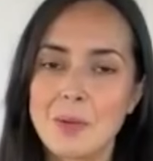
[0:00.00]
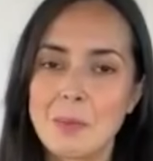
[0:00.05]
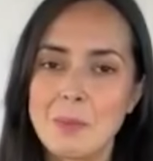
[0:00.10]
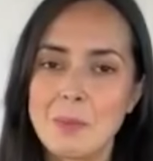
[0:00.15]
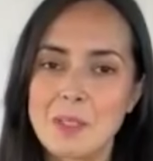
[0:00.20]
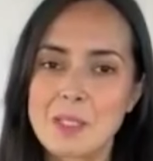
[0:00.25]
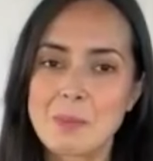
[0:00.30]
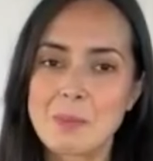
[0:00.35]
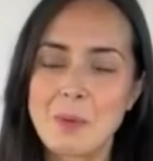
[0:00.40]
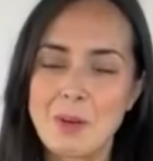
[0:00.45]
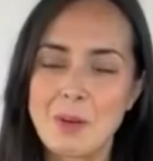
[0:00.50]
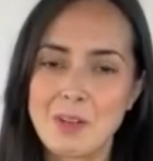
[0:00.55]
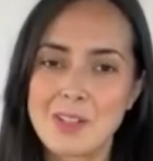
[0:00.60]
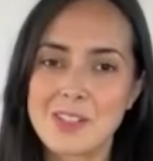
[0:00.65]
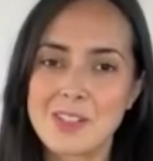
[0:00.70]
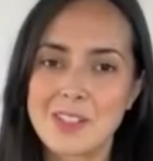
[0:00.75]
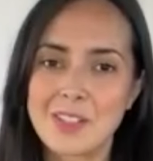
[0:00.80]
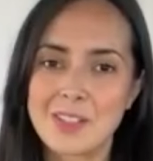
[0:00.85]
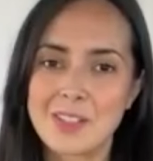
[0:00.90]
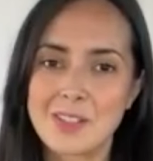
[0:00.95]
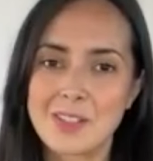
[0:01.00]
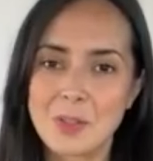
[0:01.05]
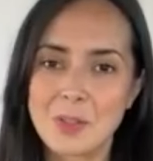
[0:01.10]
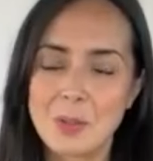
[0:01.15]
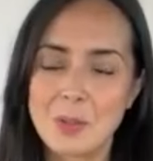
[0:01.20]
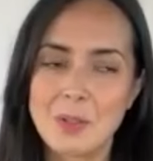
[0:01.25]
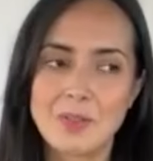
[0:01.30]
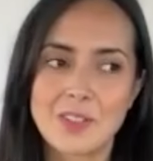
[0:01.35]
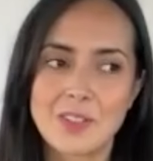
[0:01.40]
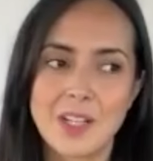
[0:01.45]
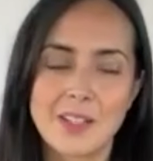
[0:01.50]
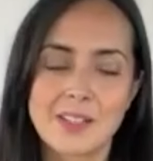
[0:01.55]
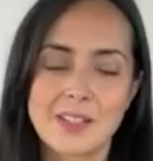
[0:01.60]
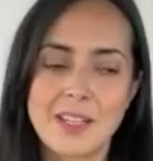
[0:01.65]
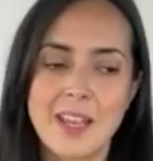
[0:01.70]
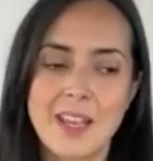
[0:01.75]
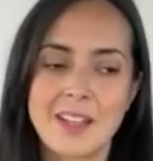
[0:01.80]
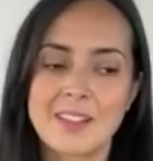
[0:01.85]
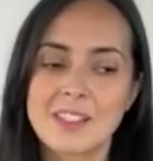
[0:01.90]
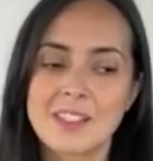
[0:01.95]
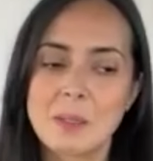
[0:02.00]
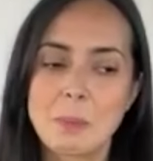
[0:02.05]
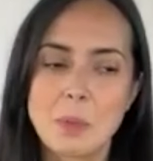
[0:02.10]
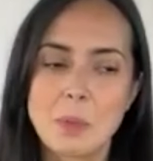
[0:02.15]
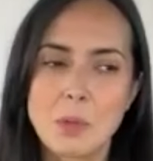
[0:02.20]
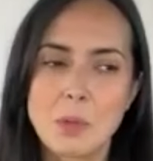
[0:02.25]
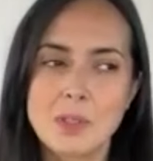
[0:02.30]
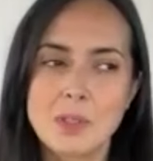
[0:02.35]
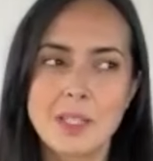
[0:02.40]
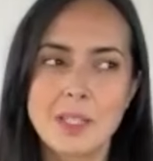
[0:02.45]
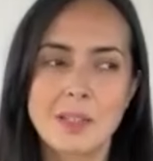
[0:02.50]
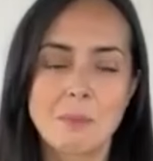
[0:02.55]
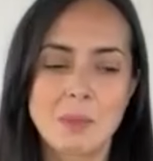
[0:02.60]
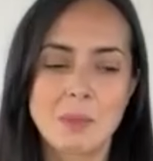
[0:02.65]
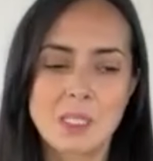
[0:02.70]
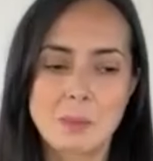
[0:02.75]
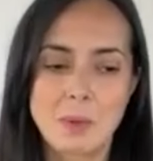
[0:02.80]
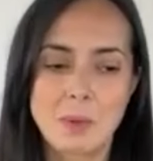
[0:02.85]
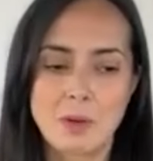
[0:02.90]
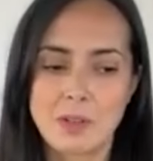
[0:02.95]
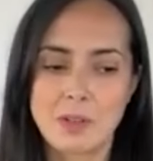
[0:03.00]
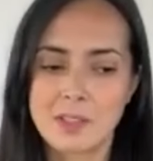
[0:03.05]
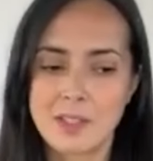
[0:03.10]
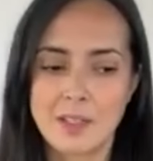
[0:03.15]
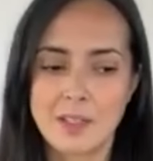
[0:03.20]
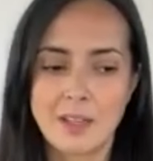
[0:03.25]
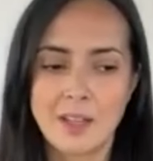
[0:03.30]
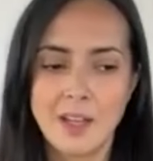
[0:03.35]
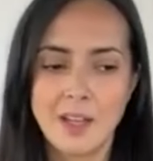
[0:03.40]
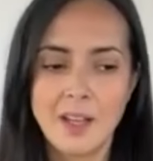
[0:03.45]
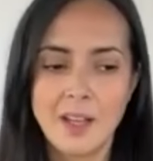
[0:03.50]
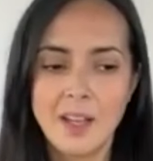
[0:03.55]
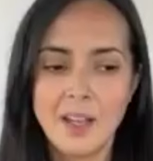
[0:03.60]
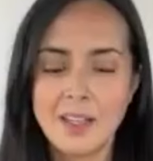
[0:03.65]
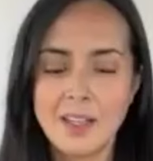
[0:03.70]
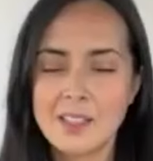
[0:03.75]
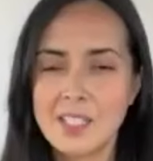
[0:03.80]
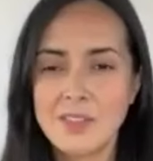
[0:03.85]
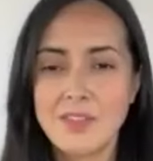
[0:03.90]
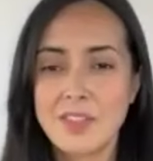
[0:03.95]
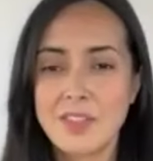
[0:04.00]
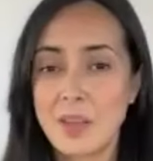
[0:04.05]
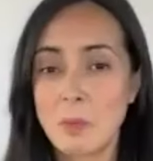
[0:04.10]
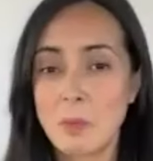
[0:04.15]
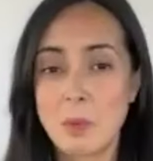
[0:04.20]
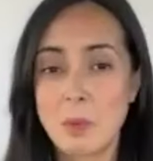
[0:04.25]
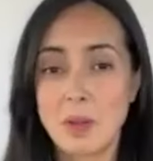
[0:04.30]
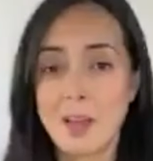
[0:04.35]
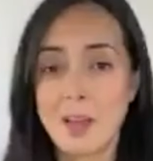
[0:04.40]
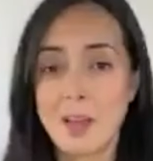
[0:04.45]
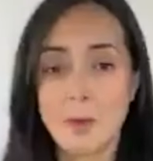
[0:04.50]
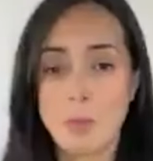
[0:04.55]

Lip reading: Miss Morrison's School of Dance and supported Miss Morrison as if they were like